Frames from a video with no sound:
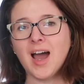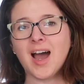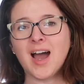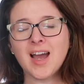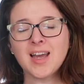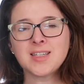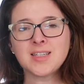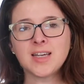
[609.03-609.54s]

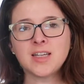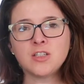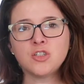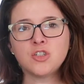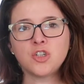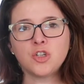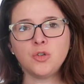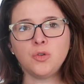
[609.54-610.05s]
I
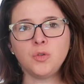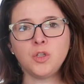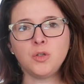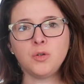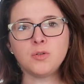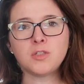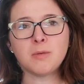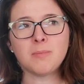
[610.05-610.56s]
tend to
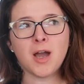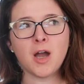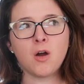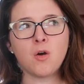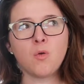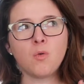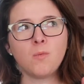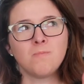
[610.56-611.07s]
use
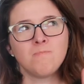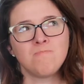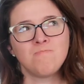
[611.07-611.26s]
about